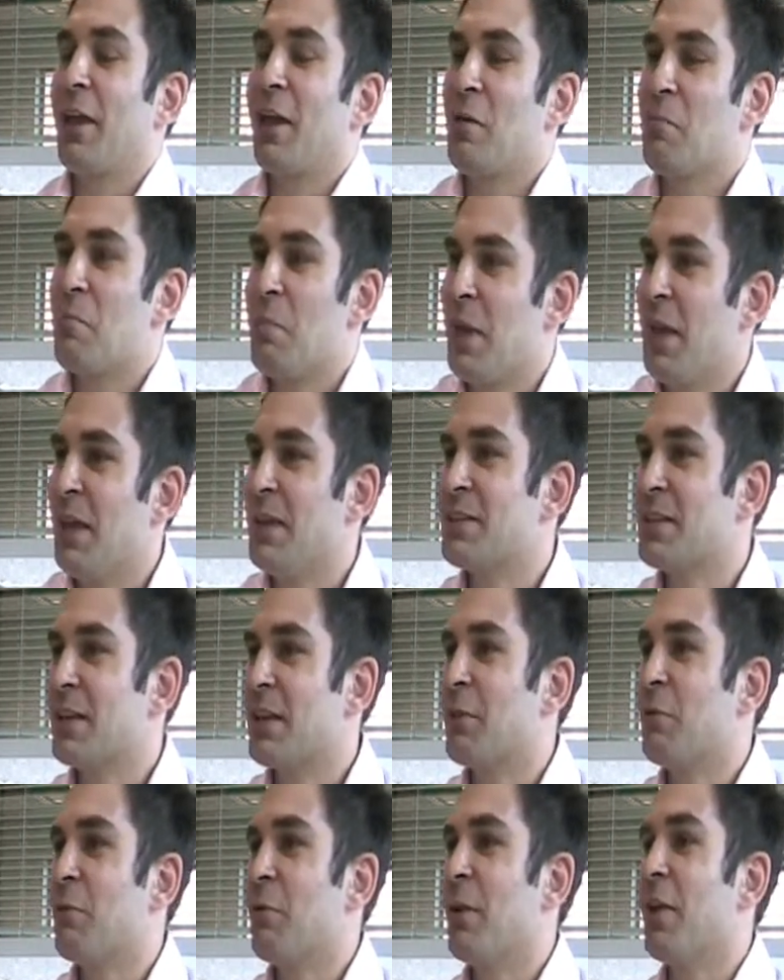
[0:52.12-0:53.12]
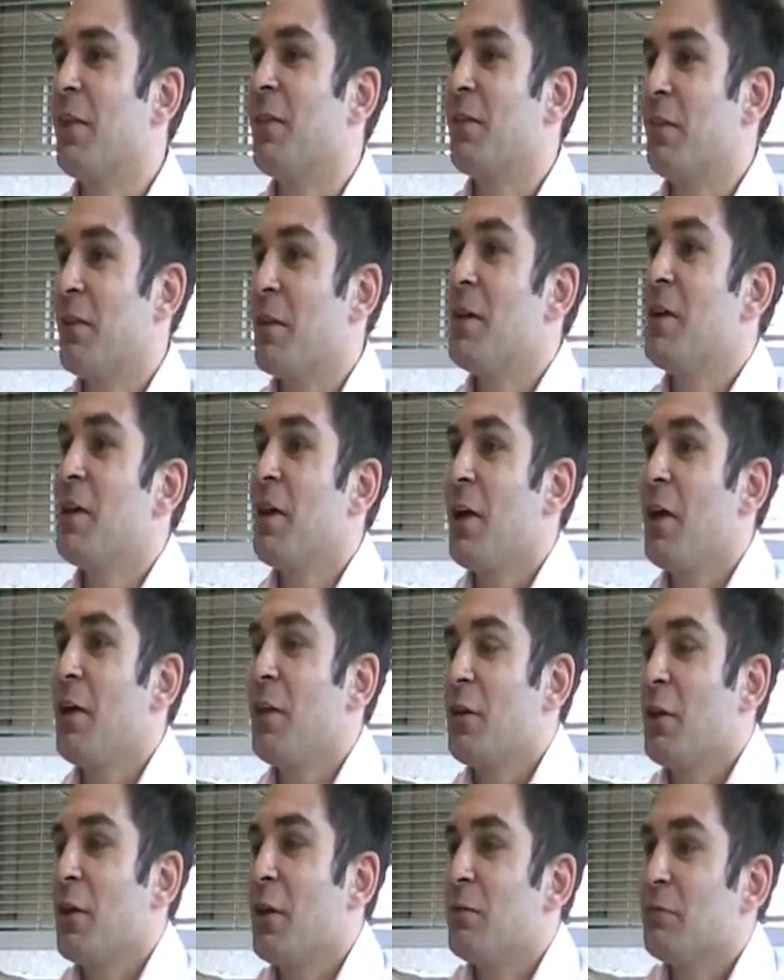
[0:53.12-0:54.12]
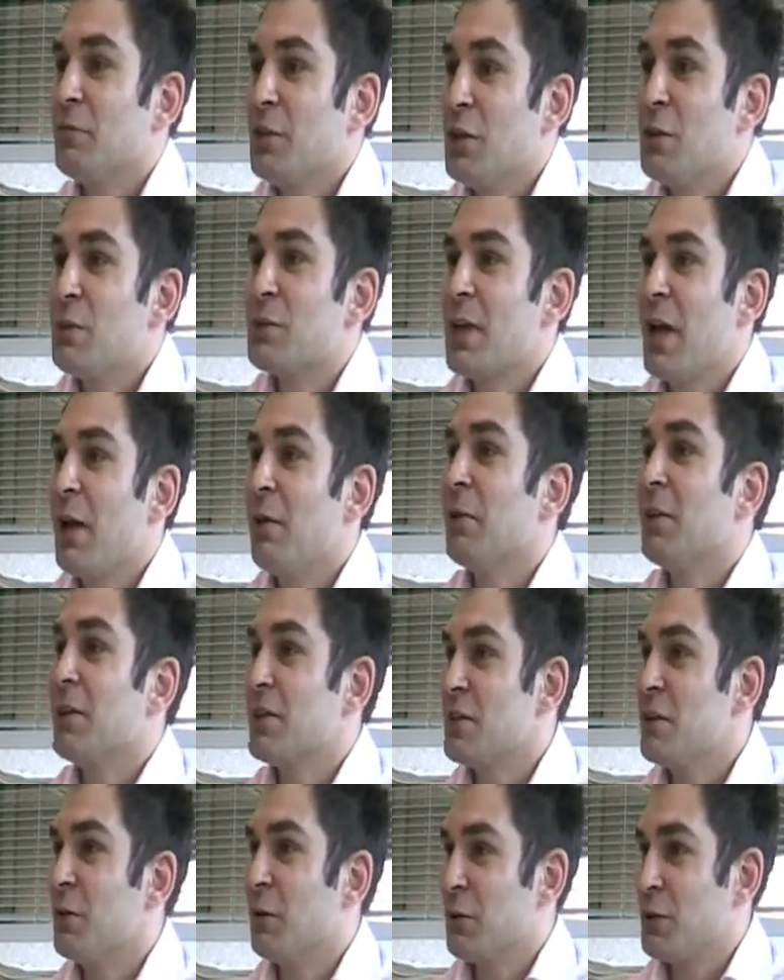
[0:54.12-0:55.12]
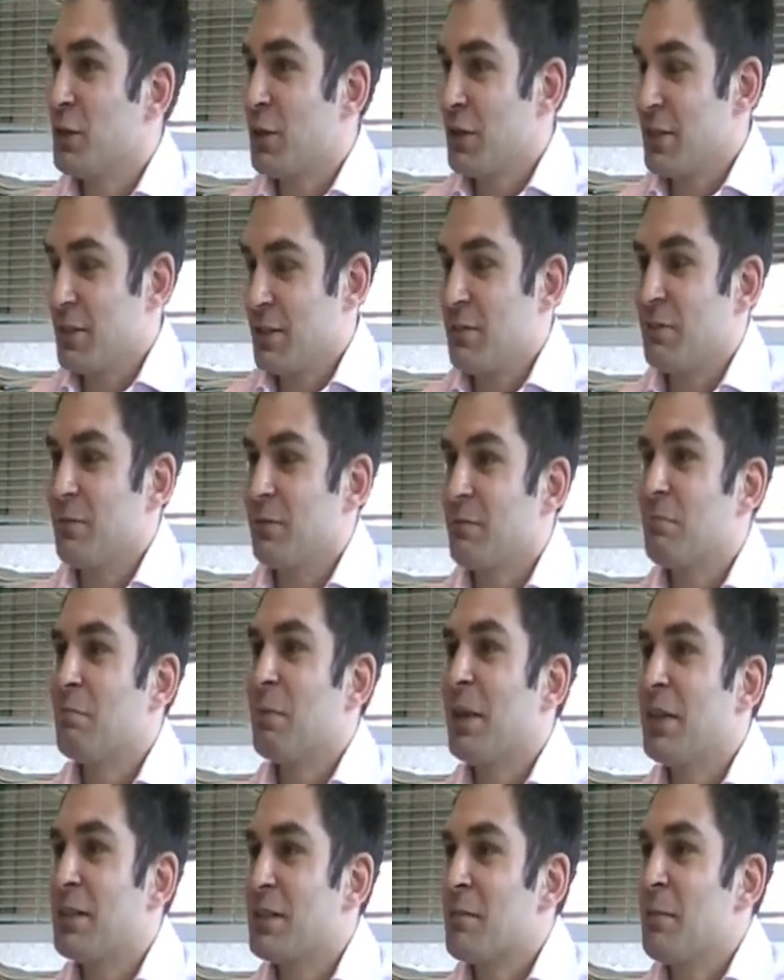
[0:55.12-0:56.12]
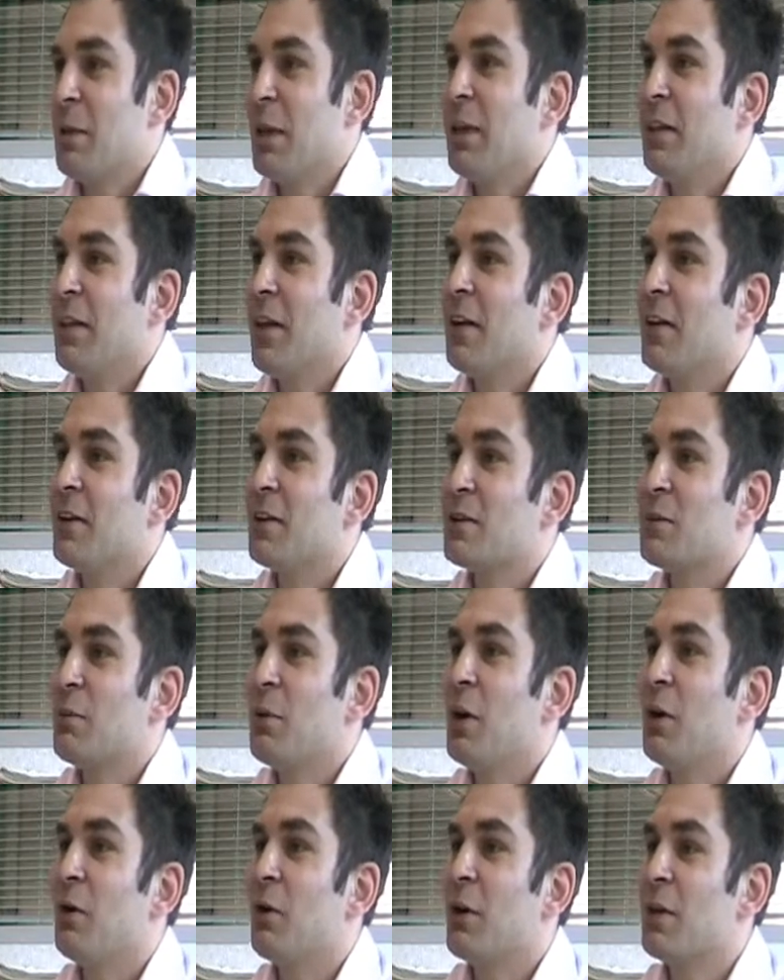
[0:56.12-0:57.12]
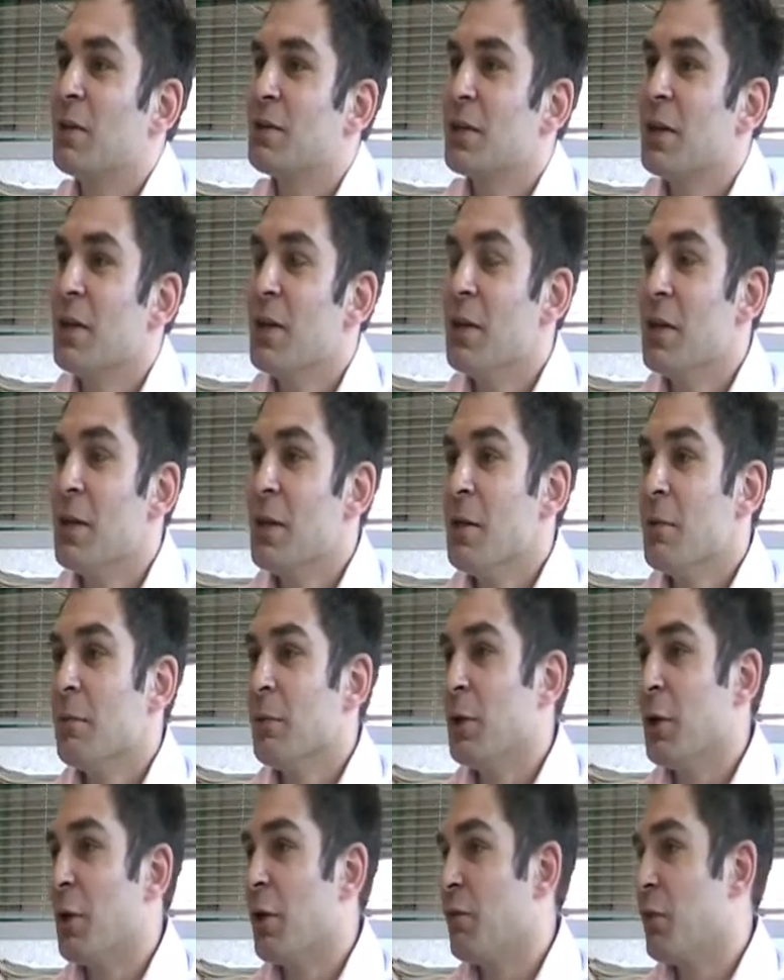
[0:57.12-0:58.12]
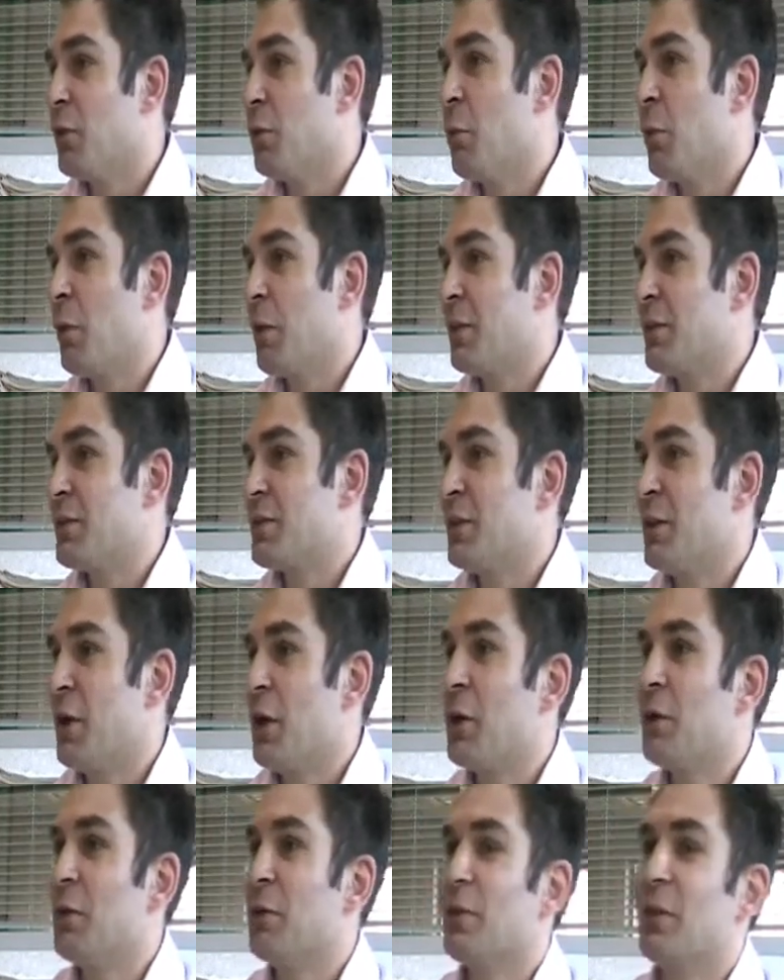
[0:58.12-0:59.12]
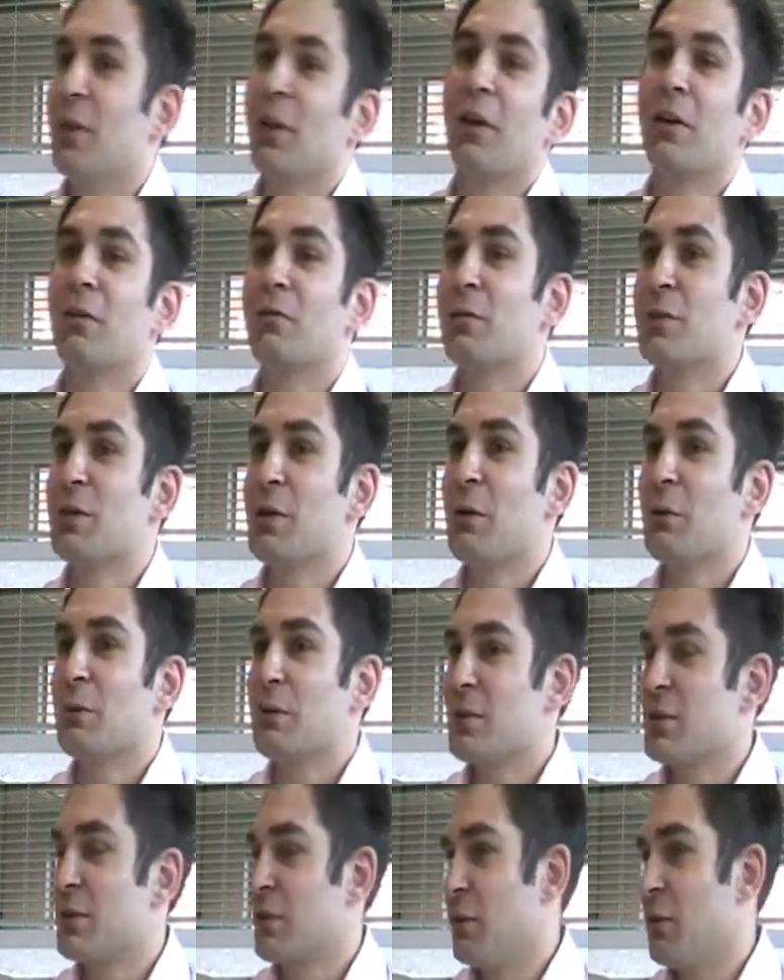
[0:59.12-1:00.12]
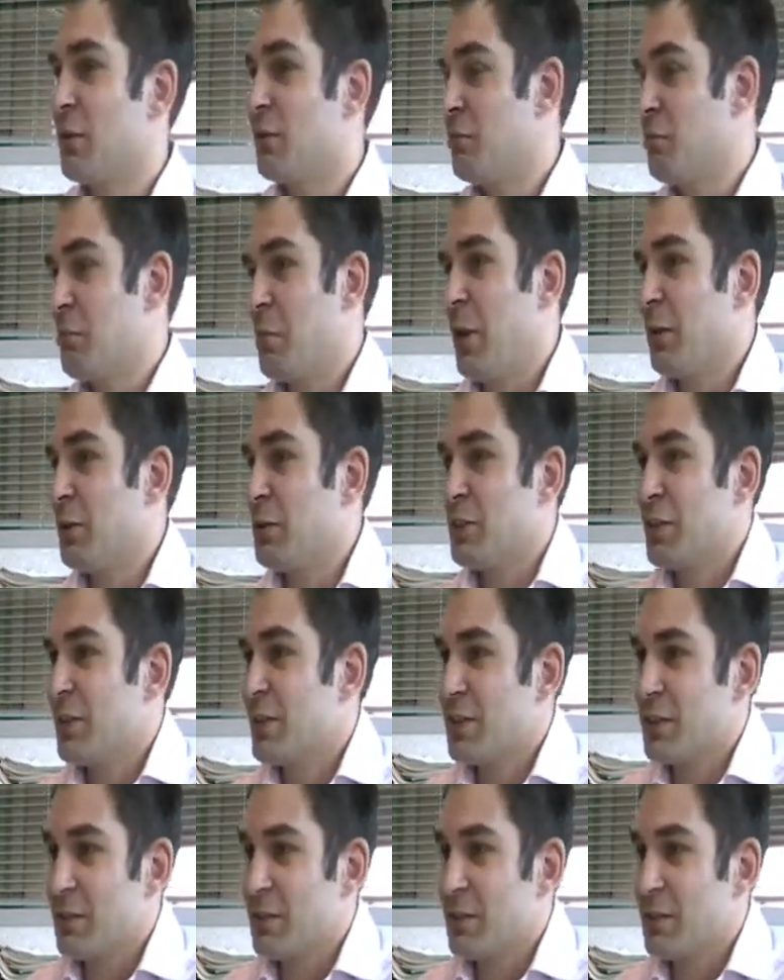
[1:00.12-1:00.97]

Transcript: competing with other news outlets, not just B2B then as well, because if you wanted to know the results of Punch